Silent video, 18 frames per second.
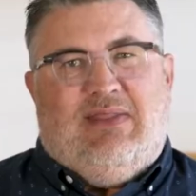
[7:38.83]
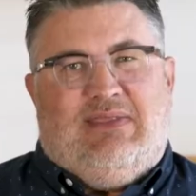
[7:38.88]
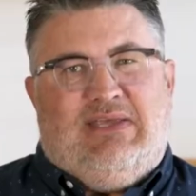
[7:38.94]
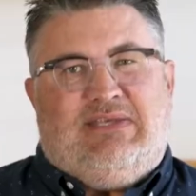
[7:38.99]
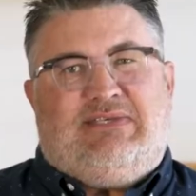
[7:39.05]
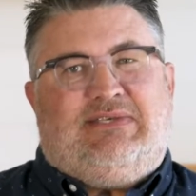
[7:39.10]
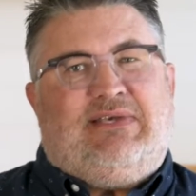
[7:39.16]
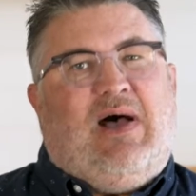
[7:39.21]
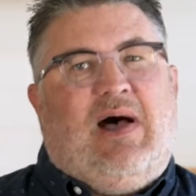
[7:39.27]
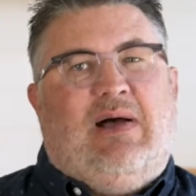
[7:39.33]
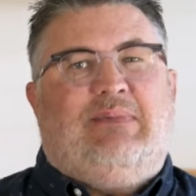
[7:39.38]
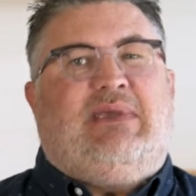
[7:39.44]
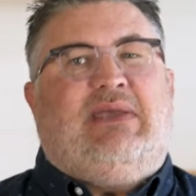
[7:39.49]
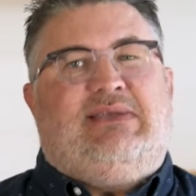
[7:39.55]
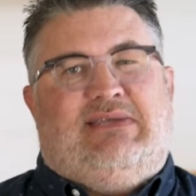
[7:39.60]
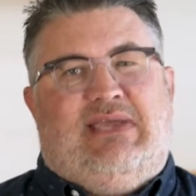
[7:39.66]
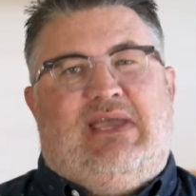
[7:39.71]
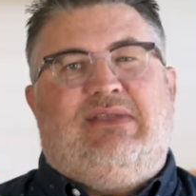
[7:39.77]
This psalm
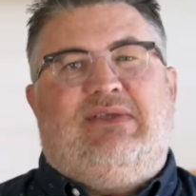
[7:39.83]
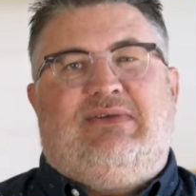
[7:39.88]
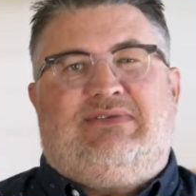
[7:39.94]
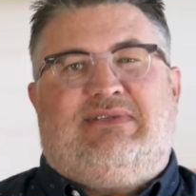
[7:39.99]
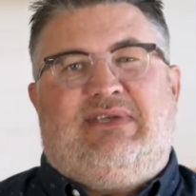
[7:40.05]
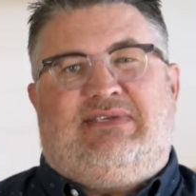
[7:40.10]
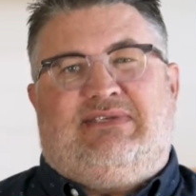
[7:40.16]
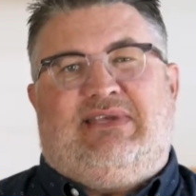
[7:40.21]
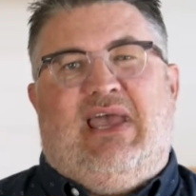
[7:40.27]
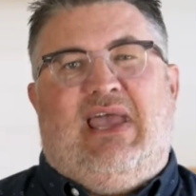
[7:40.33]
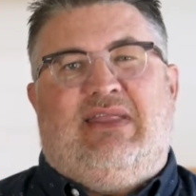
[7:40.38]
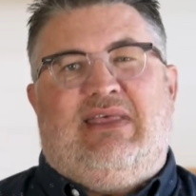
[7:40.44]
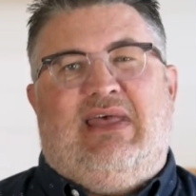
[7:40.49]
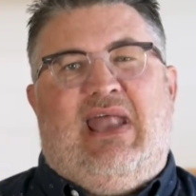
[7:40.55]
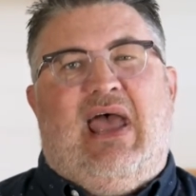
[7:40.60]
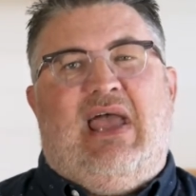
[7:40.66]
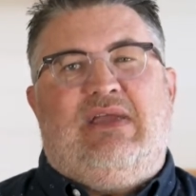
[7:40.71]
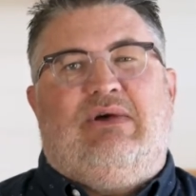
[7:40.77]
continues to say
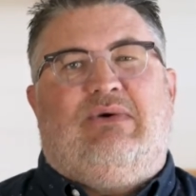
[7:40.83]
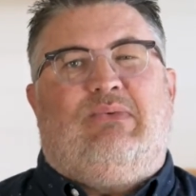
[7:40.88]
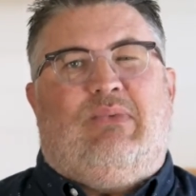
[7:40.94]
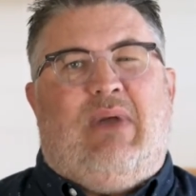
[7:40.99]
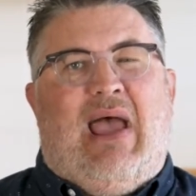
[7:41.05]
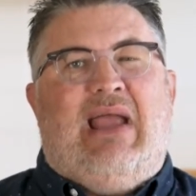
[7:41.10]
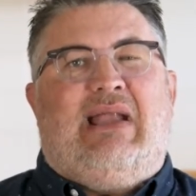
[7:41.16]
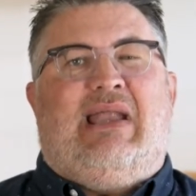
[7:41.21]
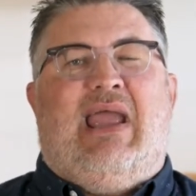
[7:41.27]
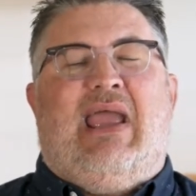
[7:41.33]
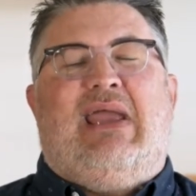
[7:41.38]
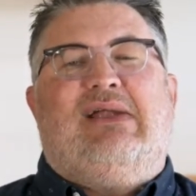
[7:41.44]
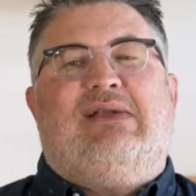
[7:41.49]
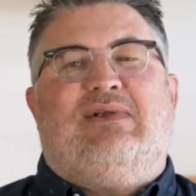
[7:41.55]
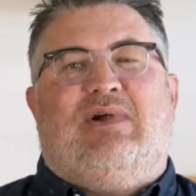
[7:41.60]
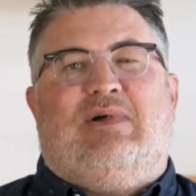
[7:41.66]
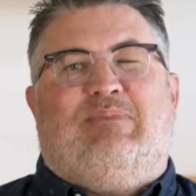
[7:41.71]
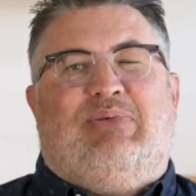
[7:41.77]
that at your right
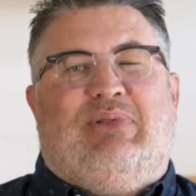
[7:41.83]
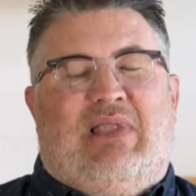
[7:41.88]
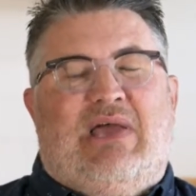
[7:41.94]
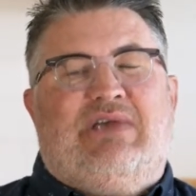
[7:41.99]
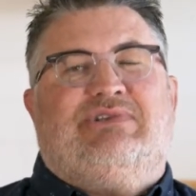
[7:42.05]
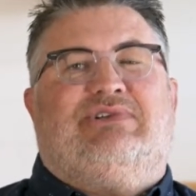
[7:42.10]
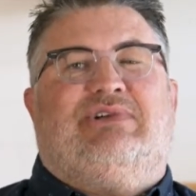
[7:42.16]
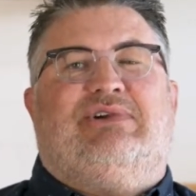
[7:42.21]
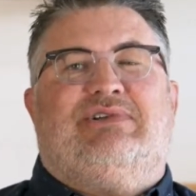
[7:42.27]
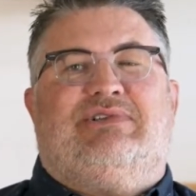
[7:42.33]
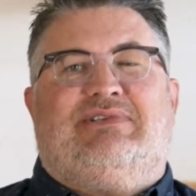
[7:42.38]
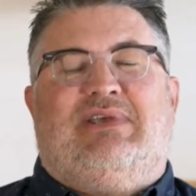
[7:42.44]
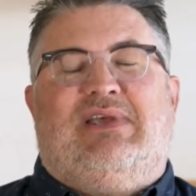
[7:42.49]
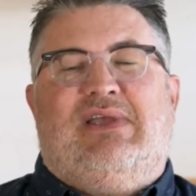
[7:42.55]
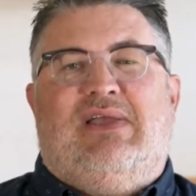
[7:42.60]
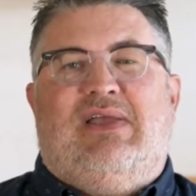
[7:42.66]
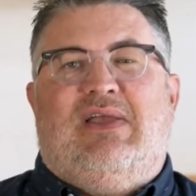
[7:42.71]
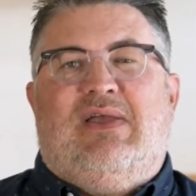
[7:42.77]
hand are pleasures
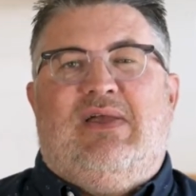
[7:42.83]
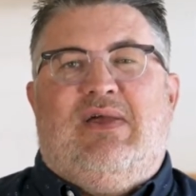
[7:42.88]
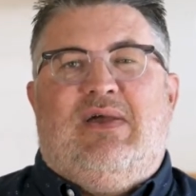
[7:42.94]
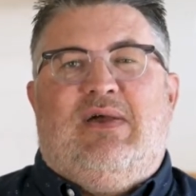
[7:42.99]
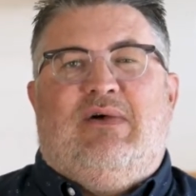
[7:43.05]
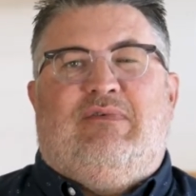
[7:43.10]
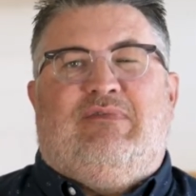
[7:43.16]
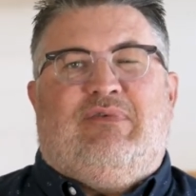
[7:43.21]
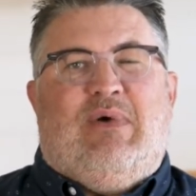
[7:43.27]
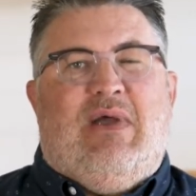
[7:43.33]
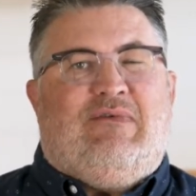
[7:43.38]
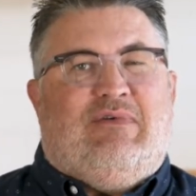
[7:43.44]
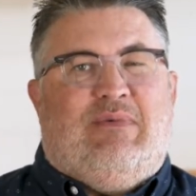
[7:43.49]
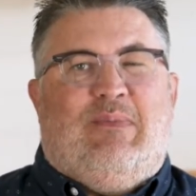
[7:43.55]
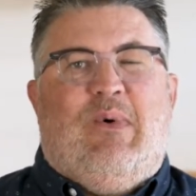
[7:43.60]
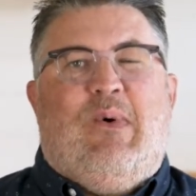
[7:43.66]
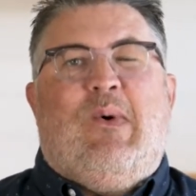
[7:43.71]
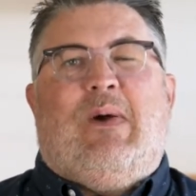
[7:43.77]

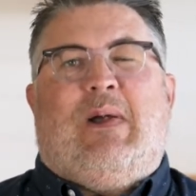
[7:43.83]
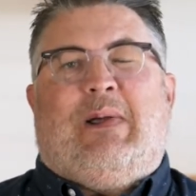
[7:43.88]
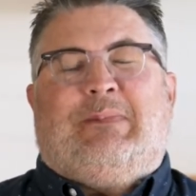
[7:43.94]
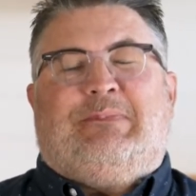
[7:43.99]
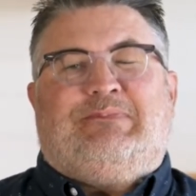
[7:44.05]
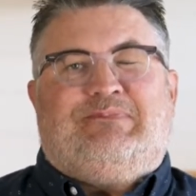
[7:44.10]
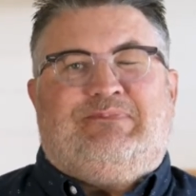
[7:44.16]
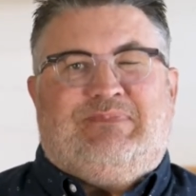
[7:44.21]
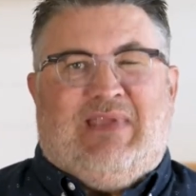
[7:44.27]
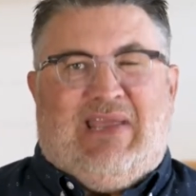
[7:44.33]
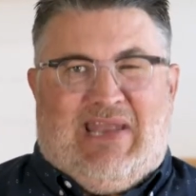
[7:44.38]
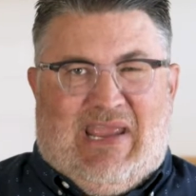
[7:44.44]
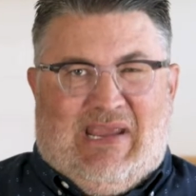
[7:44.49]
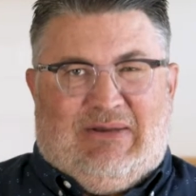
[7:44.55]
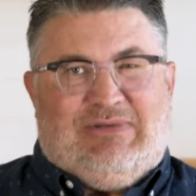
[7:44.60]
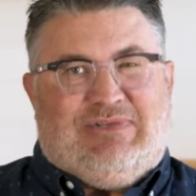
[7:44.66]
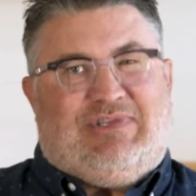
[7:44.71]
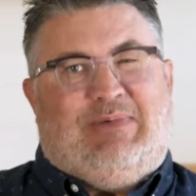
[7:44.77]
forevermore. And
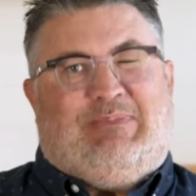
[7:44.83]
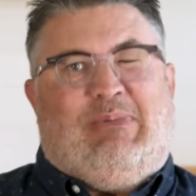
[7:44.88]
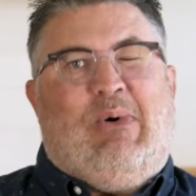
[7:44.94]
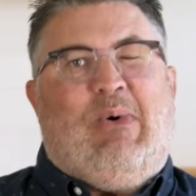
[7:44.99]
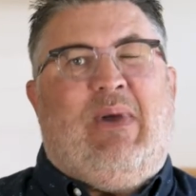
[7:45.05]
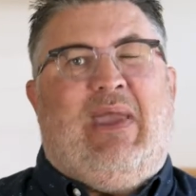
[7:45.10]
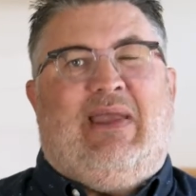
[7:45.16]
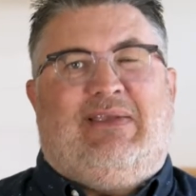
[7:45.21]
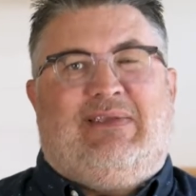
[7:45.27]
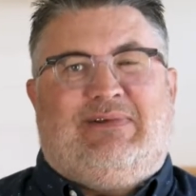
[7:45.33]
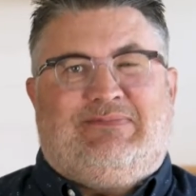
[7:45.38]
here's the point,